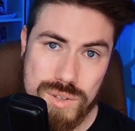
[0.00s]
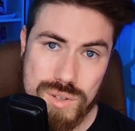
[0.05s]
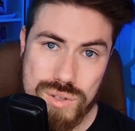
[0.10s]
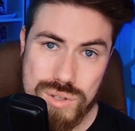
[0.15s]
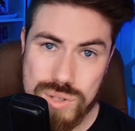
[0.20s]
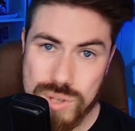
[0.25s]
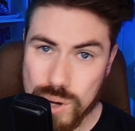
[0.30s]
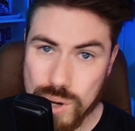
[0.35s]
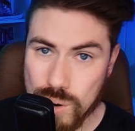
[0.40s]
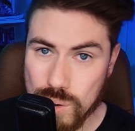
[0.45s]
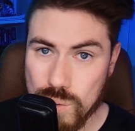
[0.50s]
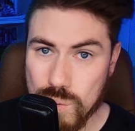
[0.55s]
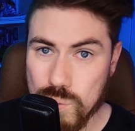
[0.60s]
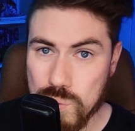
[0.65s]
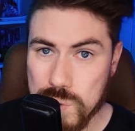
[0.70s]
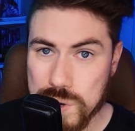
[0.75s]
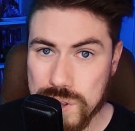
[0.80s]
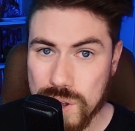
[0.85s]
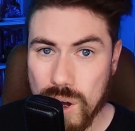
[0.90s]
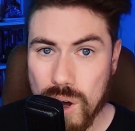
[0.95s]
So,
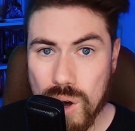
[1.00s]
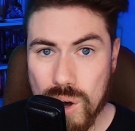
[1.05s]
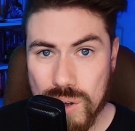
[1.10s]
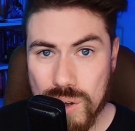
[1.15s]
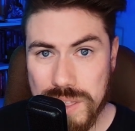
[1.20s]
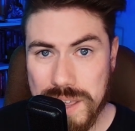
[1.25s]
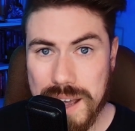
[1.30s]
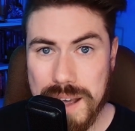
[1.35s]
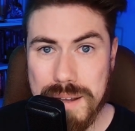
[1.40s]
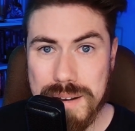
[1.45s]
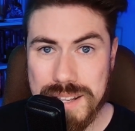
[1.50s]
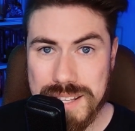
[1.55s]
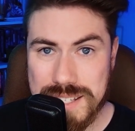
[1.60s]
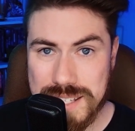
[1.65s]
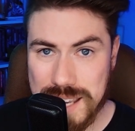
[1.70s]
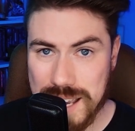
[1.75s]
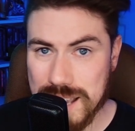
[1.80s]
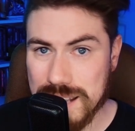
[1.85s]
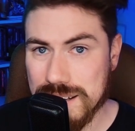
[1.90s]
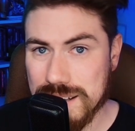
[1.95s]
with all that
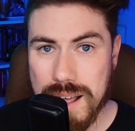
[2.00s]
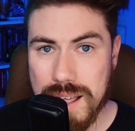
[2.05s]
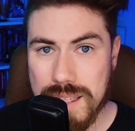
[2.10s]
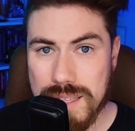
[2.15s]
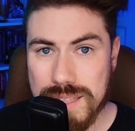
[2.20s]
said,